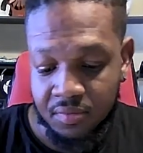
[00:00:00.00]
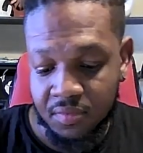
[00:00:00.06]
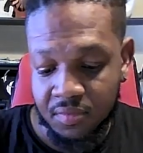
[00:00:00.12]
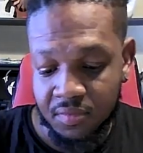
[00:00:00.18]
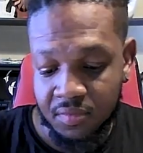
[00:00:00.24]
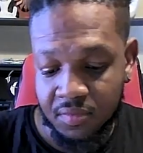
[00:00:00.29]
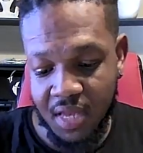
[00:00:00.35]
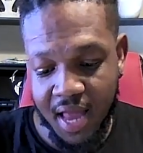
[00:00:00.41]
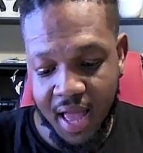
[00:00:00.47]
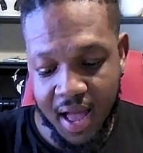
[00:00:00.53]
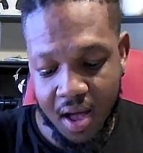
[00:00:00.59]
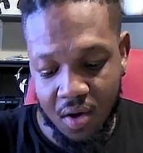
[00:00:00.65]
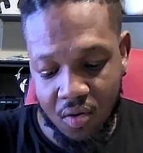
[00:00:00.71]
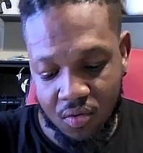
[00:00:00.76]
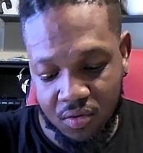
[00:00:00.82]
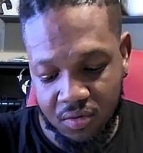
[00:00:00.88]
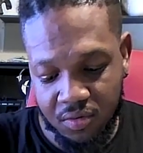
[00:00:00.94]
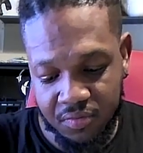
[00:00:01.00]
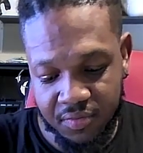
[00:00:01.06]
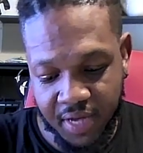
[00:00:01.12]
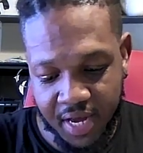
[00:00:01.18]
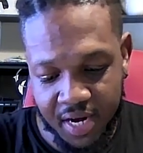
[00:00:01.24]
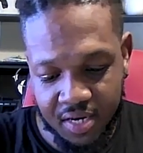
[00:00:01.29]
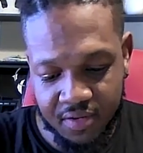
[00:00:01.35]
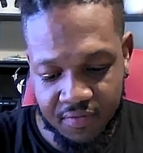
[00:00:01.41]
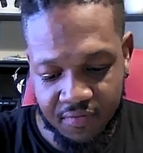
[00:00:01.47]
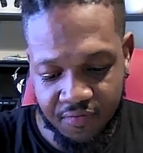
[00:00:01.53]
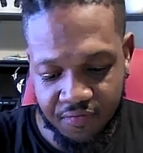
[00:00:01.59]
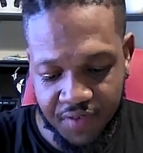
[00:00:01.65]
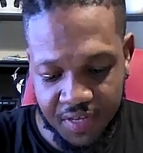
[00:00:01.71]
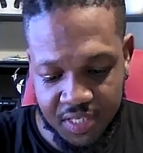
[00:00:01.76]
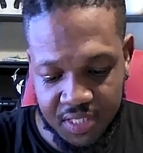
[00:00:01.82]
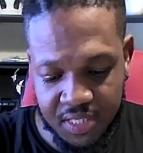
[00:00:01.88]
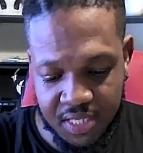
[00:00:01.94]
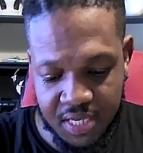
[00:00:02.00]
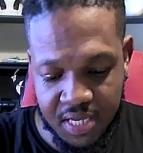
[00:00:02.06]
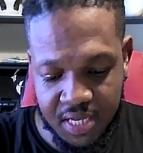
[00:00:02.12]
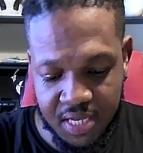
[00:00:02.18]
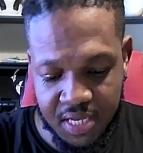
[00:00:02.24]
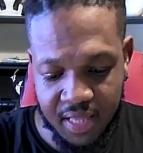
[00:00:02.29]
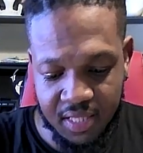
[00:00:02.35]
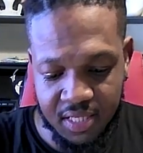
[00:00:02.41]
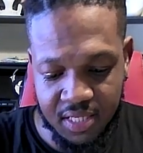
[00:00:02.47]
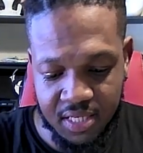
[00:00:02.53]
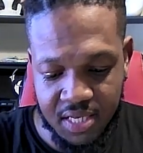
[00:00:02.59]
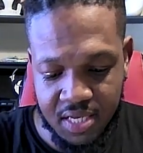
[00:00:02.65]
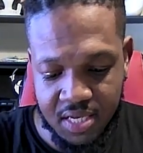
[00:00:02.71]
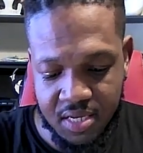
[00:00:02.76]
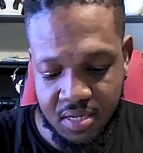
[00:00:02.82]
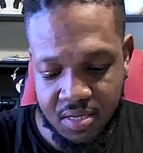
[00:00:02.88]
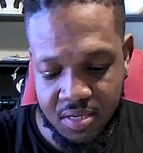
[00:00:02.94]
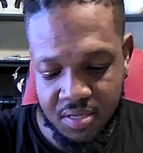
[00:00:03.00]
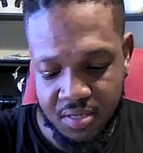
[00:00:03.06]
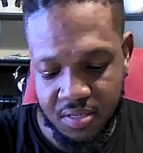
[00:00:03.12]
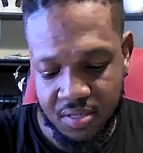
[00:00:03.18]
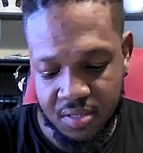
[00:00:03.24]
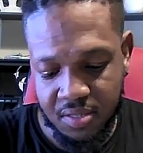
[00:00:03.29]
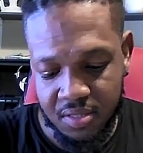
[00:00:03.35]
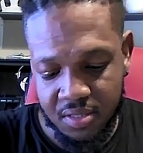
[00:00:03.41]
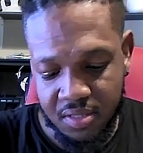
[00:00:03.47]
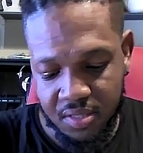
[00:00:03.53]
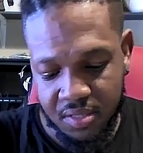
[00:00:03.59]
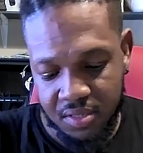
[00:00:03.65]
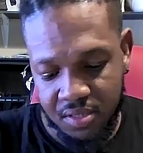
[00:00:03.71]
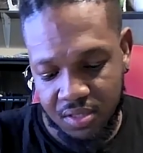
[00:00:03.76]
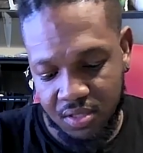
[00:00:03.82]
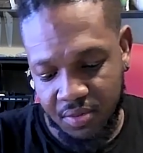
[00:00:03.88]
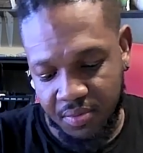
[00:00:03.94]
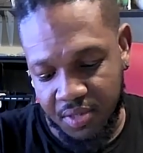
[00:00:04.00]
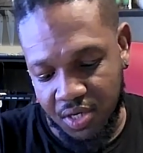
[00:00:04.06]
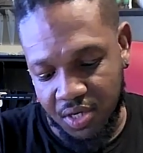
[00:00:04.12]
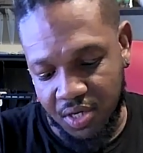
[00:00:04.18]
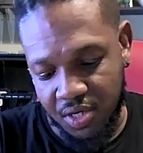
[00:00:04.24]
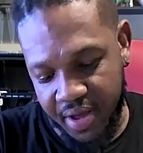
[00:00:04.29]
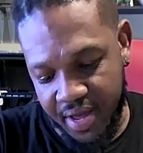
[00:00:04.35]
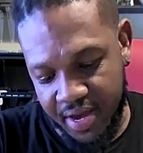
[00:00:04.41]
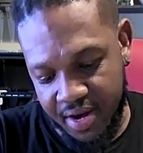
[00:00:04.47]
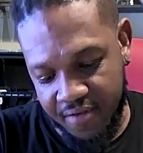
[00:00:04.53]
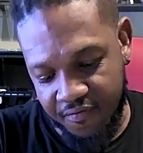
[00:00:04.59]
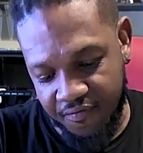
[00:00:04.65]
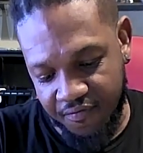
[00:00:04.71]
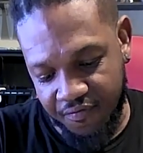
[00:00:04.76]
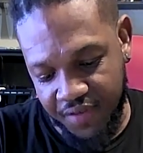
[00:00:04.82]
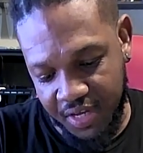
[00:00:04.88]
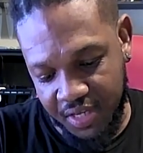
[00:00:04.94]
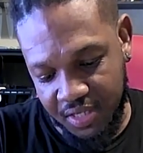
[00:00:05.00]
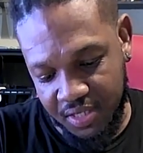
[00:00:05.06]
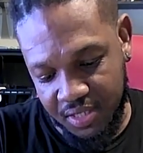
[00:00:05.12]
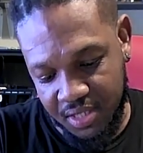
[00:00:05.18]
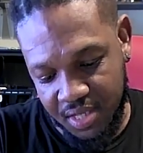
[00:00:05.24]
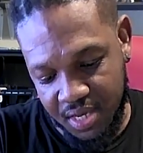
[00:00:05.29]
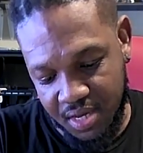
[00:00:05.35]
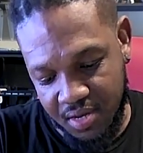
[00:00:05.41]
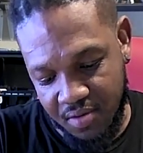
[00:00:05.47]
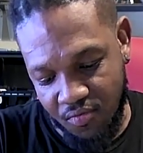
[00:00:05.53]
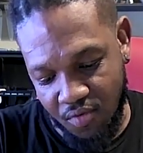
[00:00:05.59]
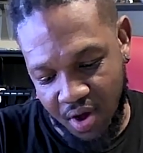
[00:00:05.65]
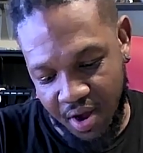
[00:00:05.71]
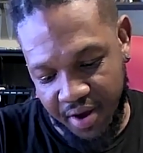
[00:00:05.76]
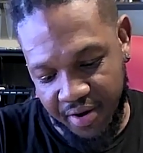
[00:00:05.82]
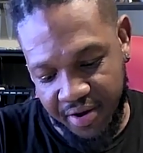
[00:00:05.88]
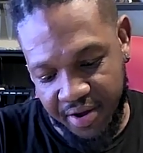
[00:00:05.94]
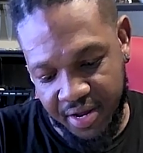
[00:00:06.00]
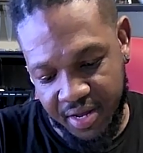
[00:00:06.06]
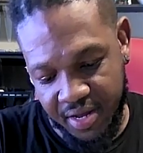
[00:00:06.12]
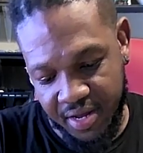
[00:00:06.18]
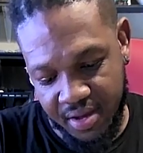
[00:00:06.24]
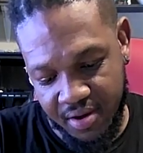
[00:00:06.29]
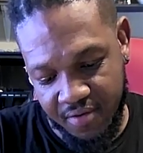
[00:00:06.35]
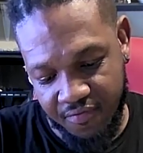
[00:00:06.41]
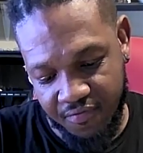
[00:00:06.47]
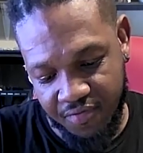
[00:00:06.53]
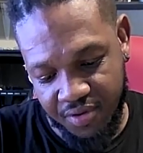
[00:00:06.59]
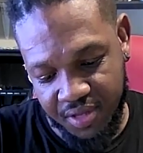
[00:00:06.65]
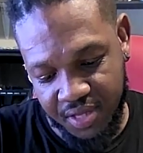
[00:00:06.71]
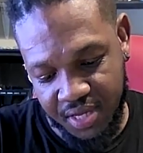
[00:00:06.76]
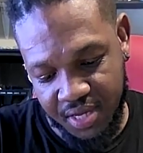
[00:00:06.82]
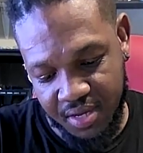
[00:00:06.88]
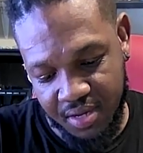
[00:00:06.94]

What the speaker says: Now I gotta fix the LED. So I'm gonna go ahead and fix the wiring here for the